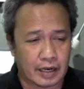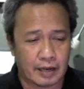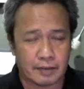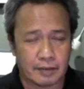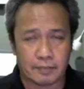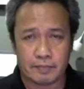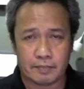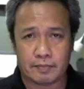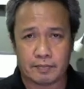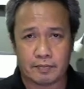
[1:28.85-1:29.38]

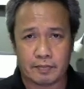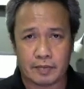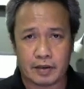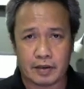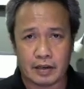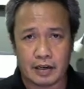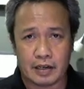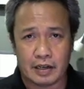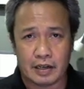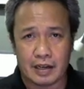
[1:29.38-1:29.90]
And
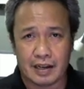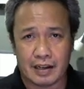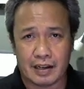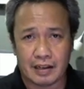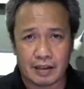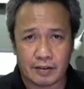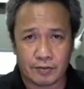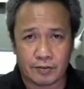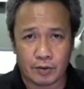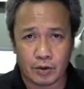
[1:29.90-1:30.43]

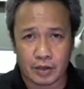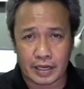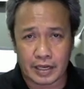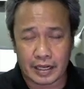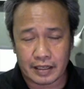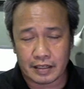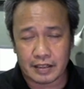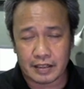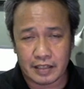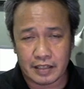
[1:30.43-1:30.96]
if you look
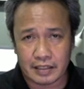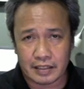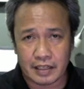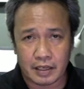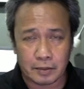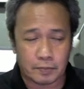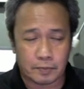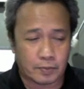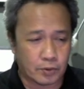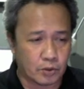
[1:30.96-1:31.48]
at the
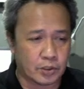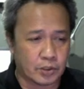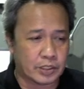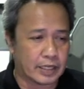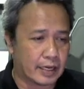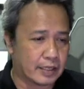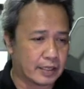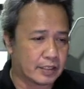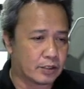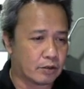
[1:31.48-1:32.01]
detailed
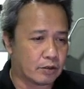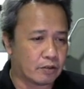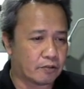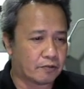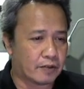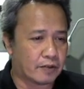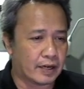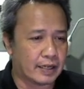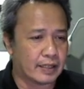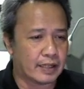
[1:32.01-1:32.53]
process, you'll
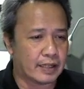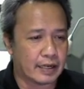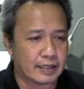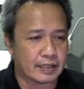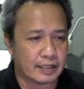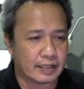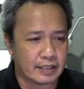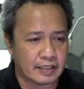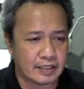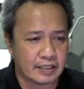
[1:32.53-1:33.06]
find
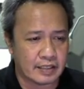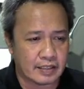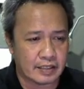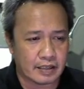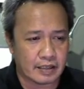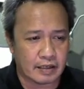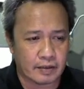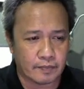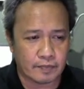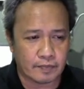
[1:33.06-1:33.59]
that this is
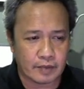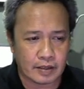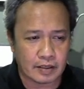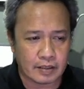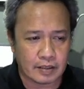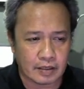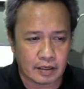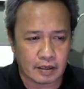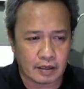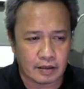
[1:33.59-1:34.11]
the
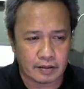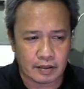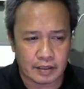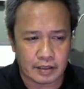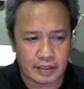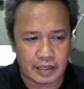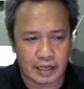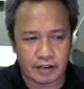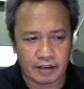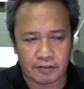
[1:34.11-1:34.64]

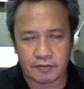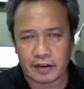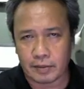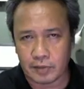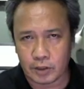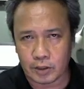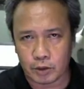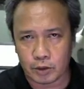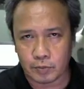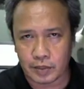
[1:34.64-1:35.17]
DNA
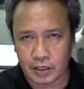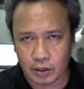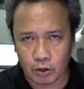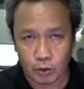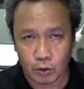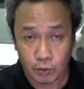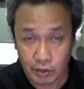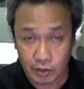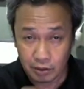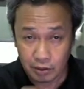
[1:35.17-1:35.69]
fragment to be
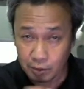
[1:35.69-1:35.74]
cloned.